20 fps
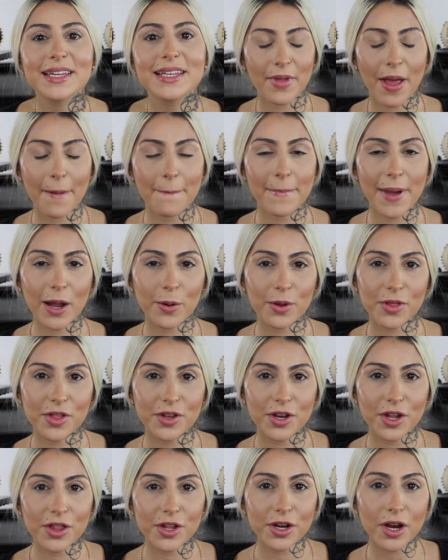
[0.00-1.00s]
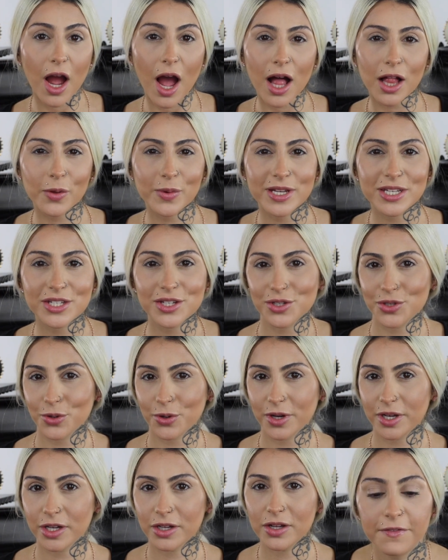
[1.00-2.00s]
I'm back with another Halloween
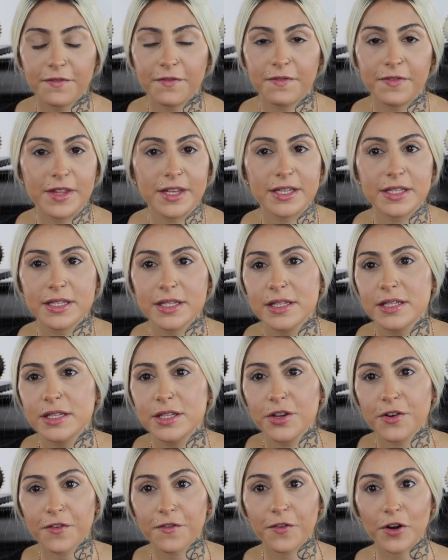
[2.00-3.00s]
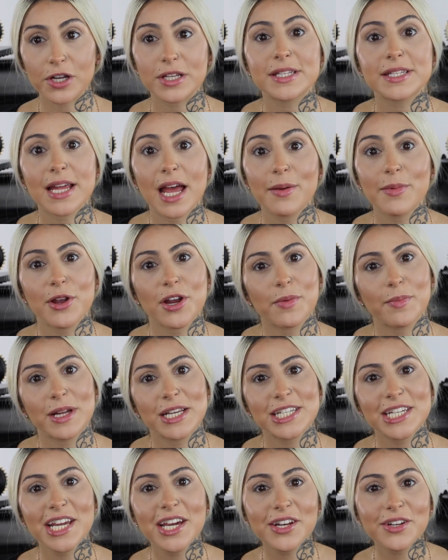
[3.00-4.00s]
tutorial. If this is your first time here at my
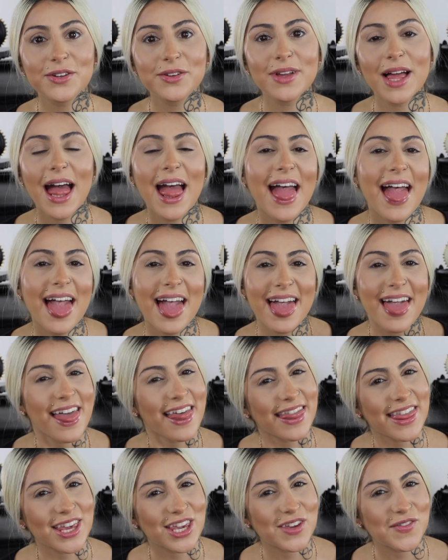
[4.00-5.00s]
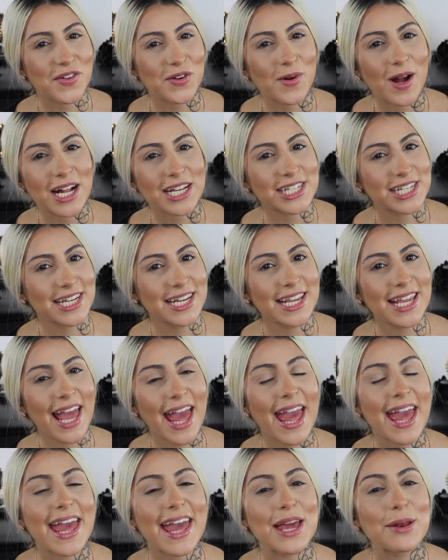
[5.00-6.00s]
channel, thank you for watching,
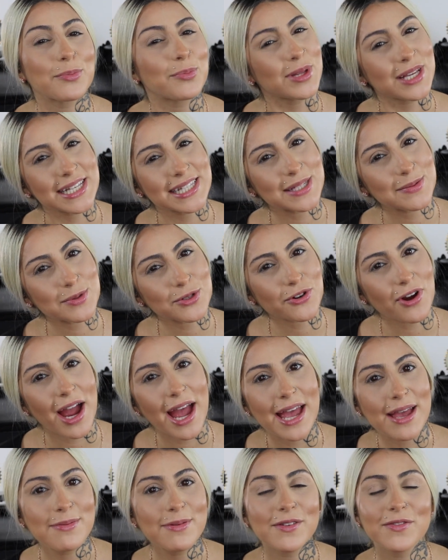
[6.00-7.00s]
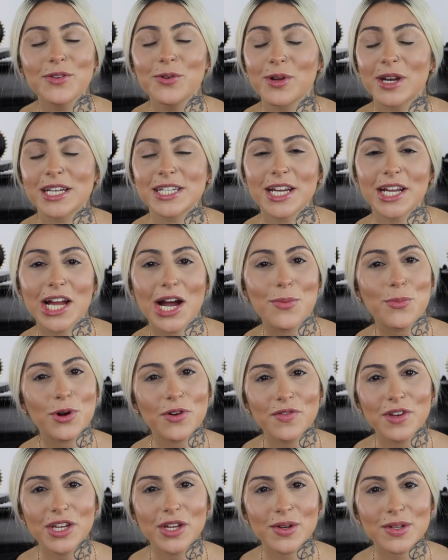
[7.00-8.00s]
and please subscribe if you want to check out more
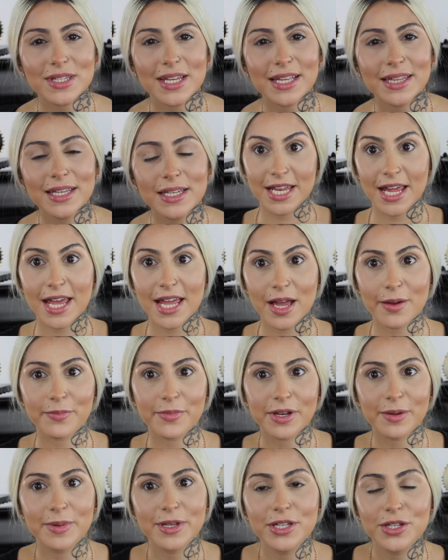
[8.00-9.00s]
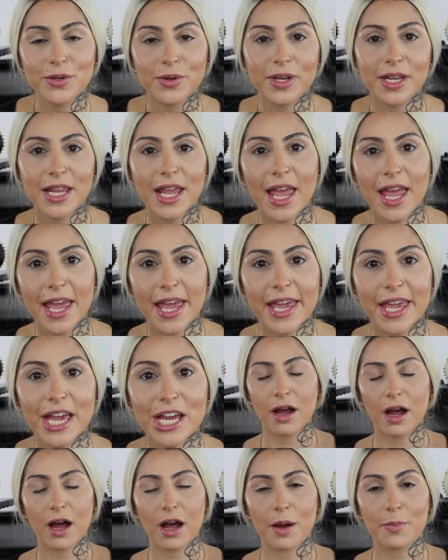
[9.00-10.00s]
videos like this. Today I'm going to be doing a
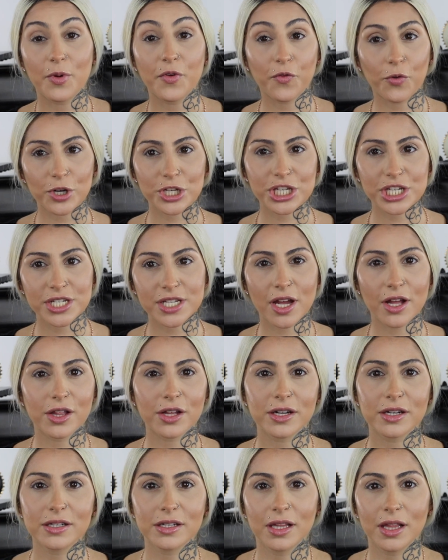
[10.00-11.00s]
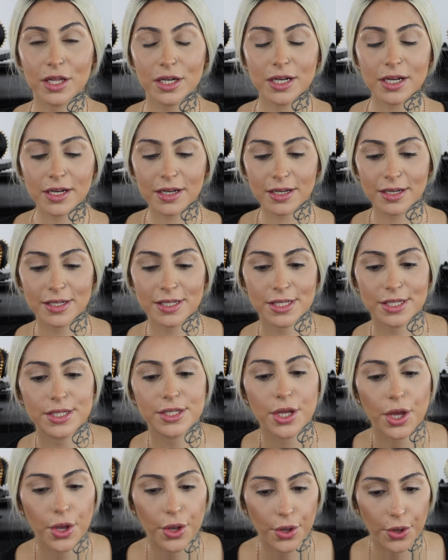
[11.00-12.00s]
fortune teller look,
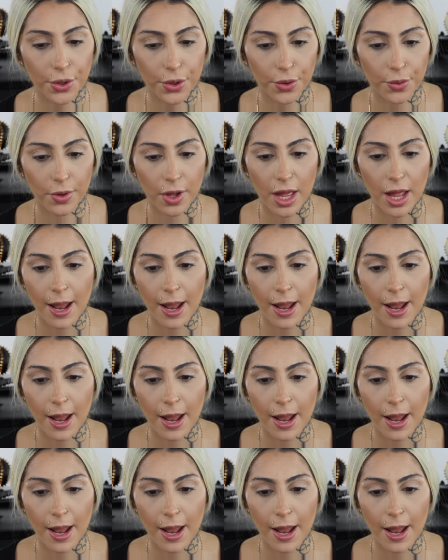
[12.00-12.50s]
so